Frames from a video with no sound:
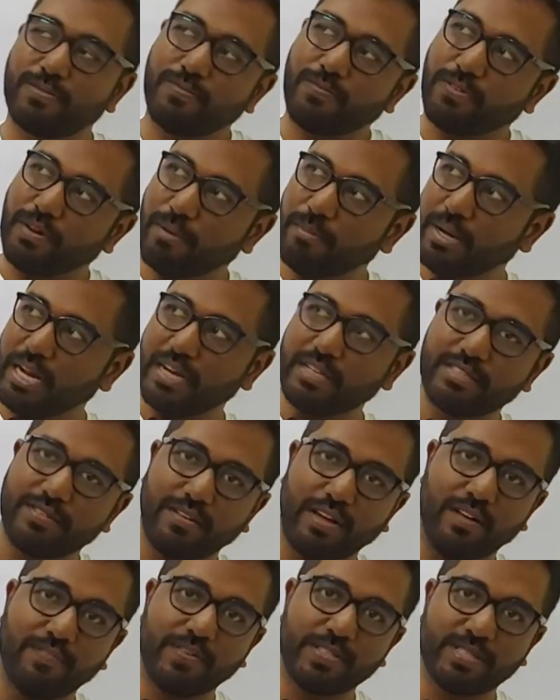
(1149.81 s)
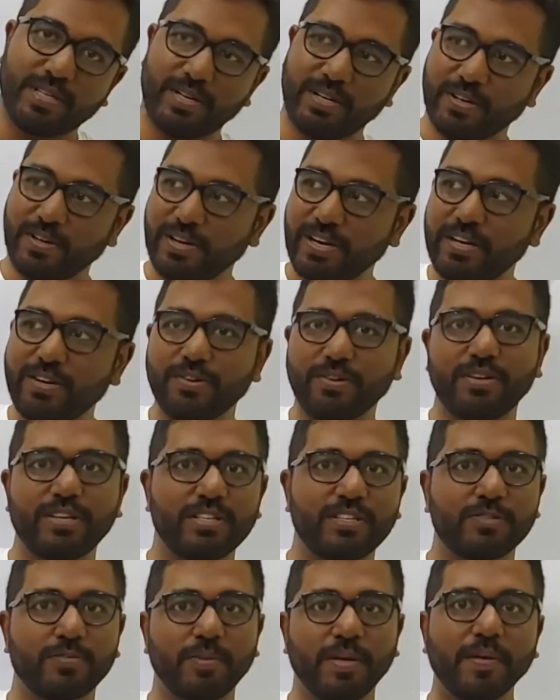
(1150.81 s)
from Alpha Centauri to
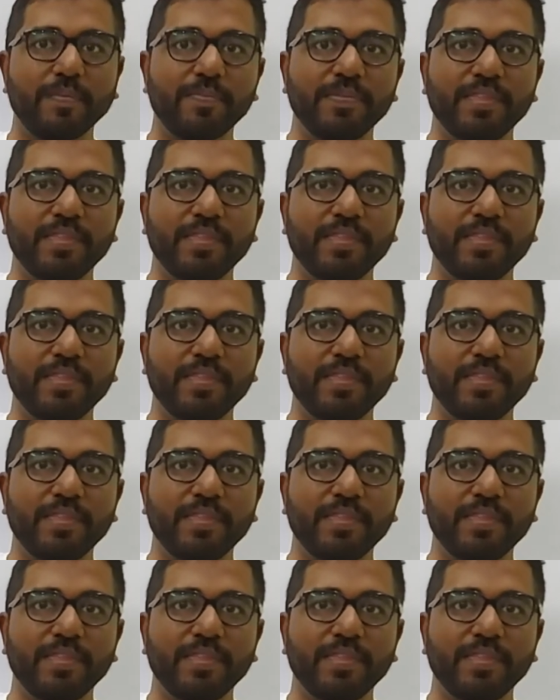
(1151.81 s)
reach me.